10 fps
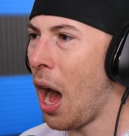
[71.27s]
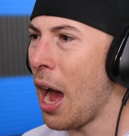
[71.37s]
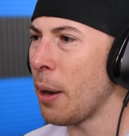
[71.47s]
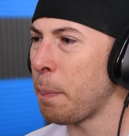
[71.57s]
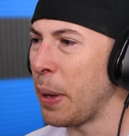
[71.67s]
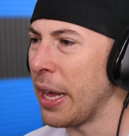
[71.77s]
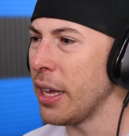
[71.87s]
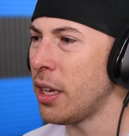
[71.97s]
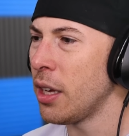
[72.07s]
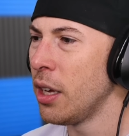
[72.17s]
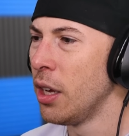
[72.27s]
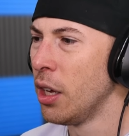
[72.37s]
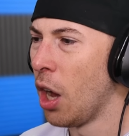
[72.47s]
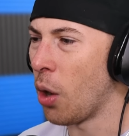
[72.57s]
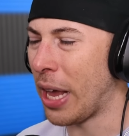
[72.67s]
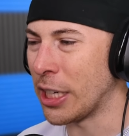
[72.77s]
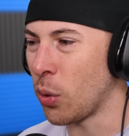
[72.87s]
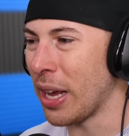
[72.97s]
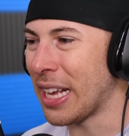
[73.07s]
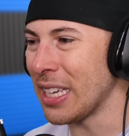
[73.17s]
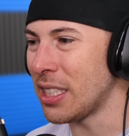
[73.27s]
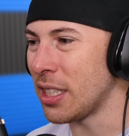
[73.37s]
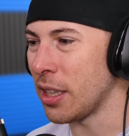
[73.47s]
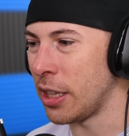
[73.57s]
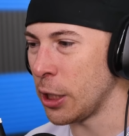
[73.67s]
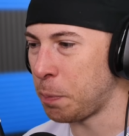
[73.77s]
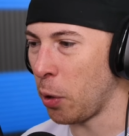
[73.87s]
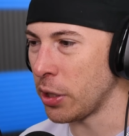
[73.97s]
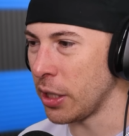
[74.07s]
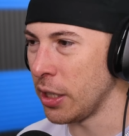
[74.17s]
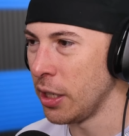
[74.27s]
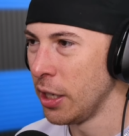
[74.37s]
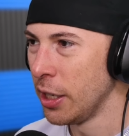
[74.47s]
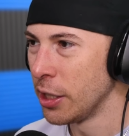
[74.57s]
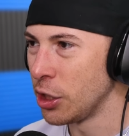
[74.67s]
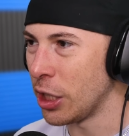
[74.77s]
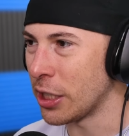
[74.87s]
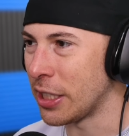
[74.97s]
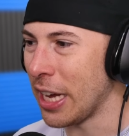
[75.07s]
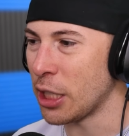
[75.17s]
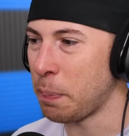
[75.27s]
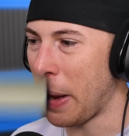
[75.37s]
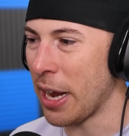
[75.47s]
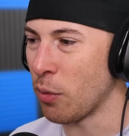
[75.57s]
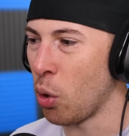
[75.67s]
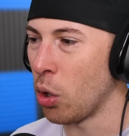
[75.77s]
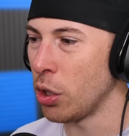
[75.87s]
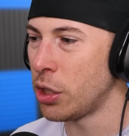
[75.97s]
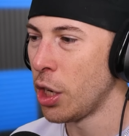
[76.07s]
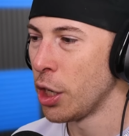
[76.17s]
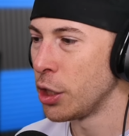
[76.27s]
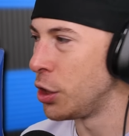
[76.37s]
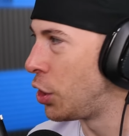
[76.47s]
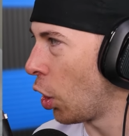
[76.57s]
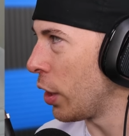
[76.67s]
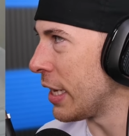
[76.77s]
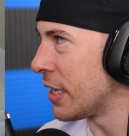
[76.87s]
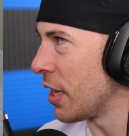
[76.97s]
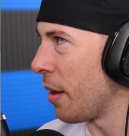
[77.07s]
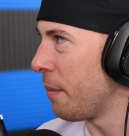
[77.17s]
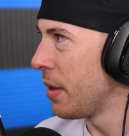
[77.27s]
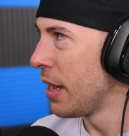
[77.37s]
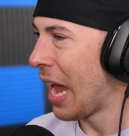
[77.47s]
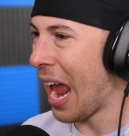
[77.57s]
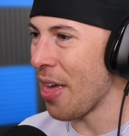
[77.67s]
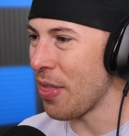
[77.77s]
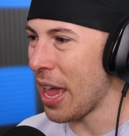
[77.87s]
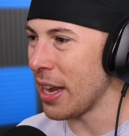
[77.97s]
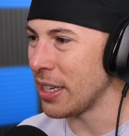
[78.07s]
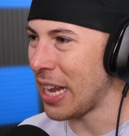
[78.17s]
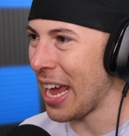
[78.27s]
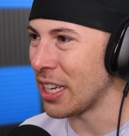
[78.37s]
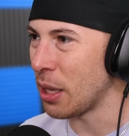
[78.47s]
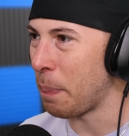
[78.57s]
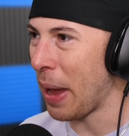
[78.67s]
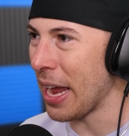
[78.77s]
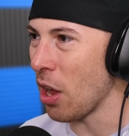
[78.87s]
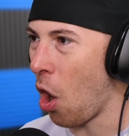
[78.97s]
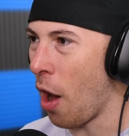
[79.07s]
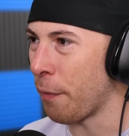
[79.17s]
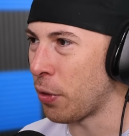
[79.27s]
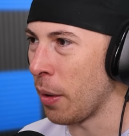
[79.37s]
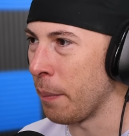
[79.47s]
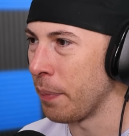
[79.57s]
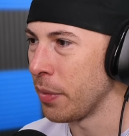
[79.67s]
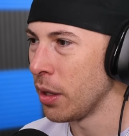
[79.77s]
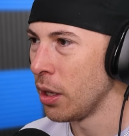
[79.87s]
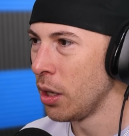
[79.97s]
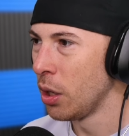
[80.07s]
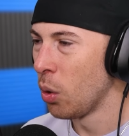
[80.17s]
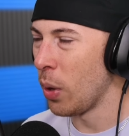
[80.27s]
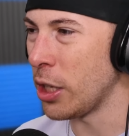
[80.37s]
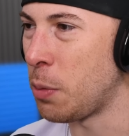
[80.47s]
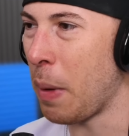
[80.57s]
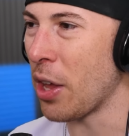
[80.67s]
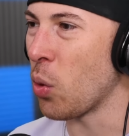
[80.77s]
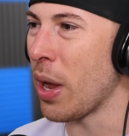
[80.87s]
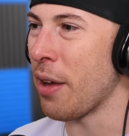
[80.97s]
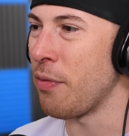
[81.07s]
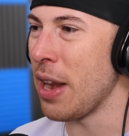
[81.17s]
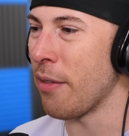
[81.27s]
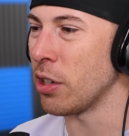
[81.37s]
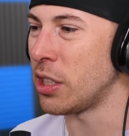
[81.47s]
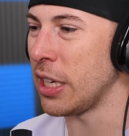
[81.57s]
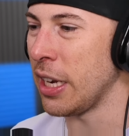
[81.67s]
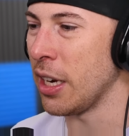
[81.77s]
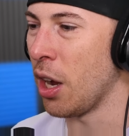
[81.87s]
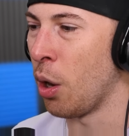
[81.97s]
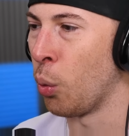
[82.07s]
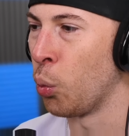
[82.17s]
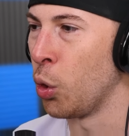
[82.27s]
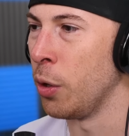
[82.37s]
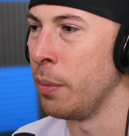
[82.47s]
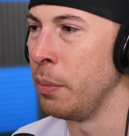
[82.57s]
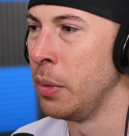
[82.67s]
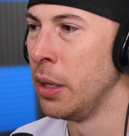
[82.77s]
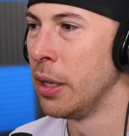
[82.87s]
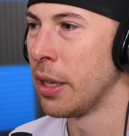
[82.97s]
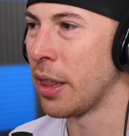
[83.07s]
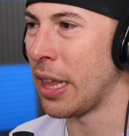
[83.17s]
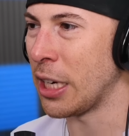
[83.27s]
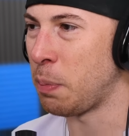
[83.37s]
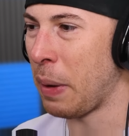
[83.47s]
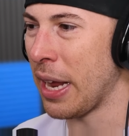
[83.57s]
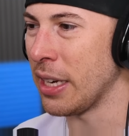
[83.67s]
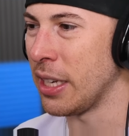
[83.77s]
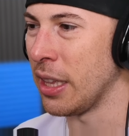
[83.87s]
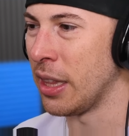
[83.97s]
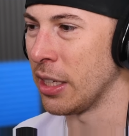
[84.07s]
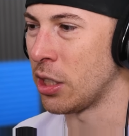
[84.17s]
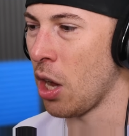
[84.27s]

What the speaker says: Hot pink. Okay, so I guess this person just gets paint rollers, dirties them, and then takes the paint off them. Which, by the way, I've never seen a room that's painted this